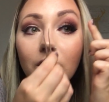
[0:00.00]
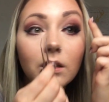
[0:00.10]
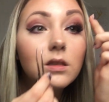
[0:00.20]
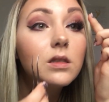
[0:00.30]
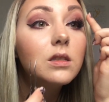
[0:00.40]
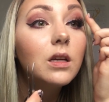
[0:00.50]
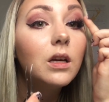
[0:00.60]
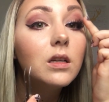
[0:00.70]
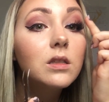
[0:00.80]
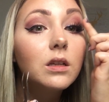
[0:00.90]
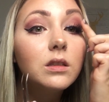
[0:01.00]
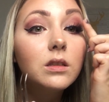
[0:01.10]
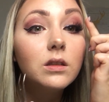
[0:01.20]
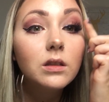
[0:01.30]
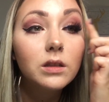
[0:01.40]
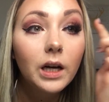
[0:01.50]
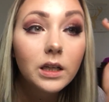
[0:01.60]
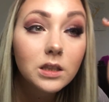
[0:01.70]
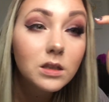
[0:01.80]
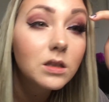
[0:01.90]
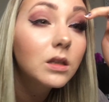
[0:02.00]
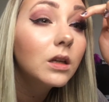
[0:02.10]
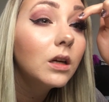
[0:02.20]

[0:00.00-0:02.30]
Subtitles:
it stays onto your lashes.